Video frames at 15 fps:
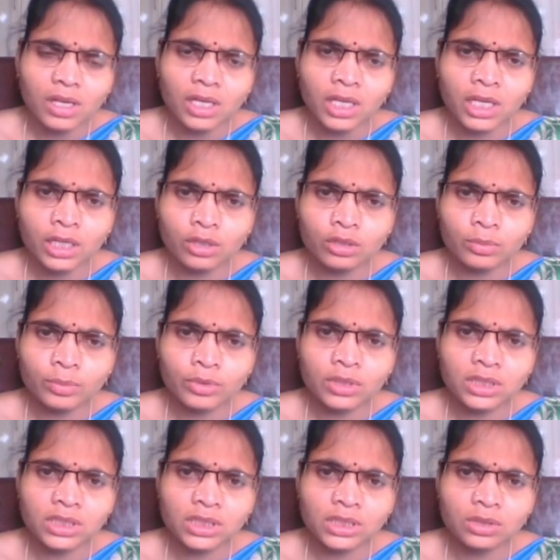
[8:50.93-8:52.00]

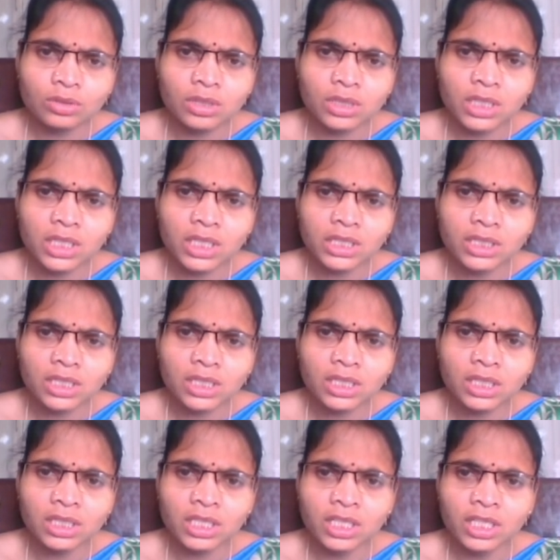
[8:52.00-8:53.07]
Electrophoresis, coagulation,
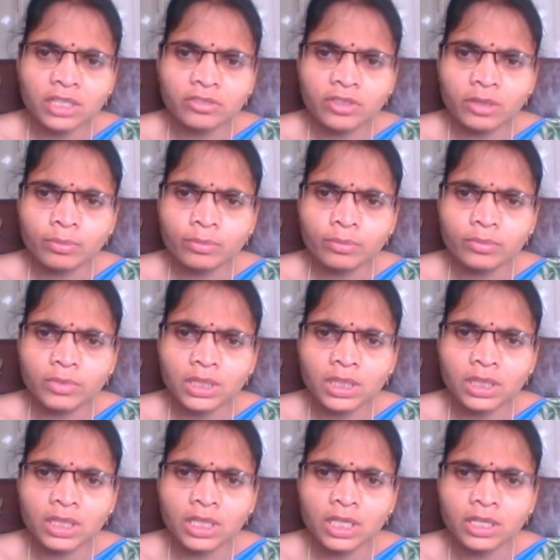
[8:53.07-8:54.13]
Tyndall
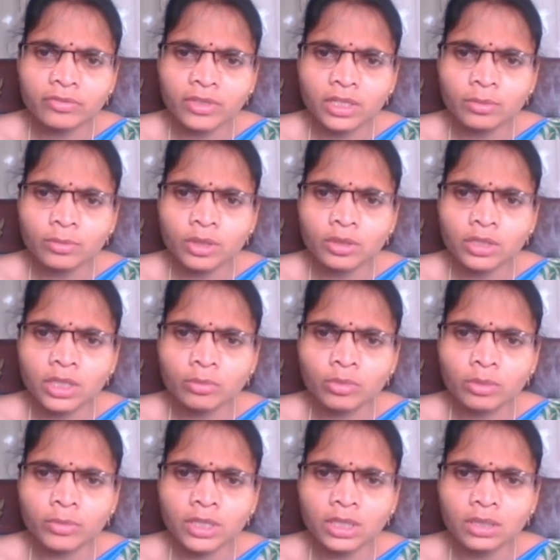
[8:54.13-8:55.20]
effect, Brownian
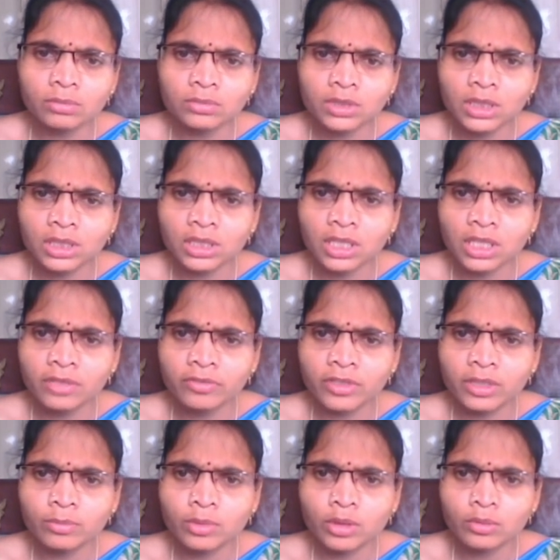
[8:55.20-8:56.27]
momentum. Tyndall
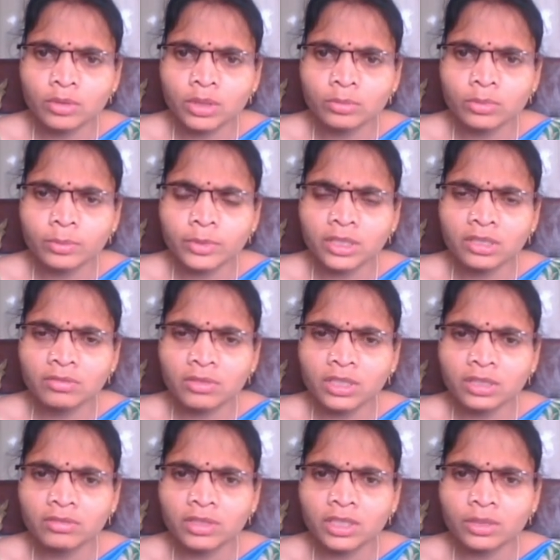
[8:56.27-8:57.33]
effect, Brownian momentum,
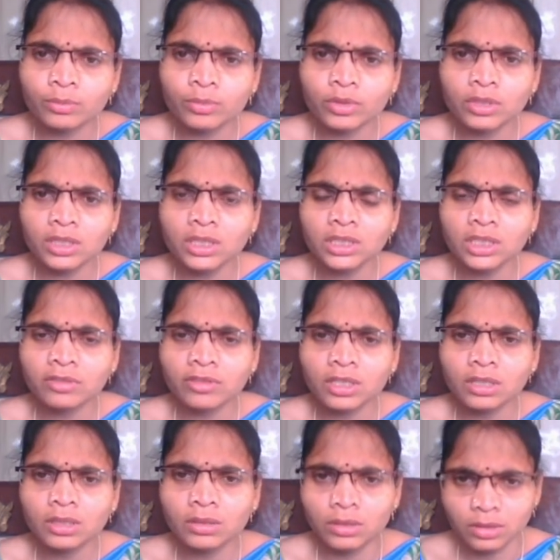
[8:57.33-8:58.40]
very very important. They
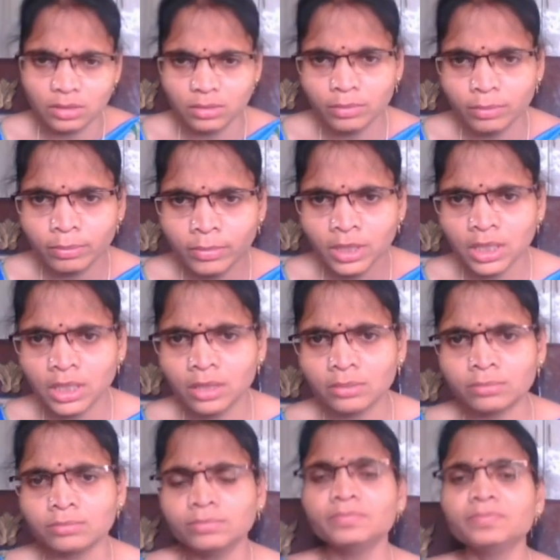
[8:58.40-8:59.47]
will may
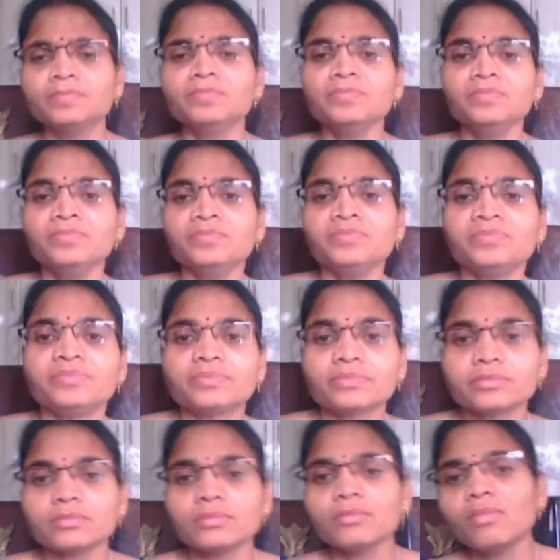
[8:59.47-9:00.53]
come
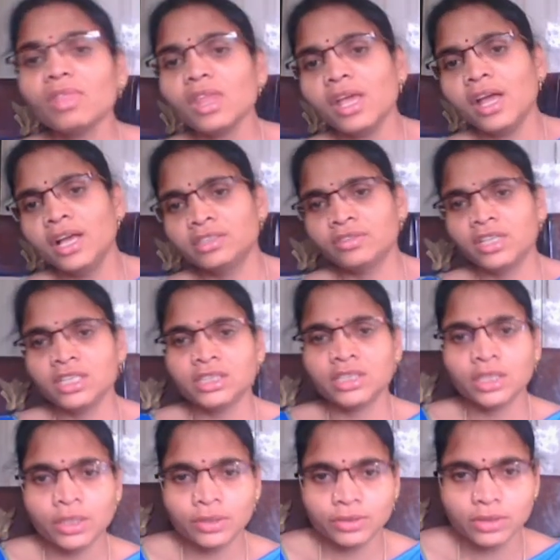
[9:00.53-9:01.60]
as
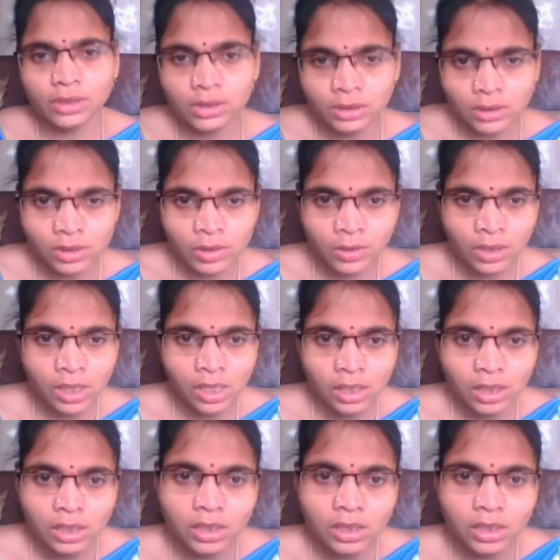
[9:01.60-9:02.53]
VSQs. Okay.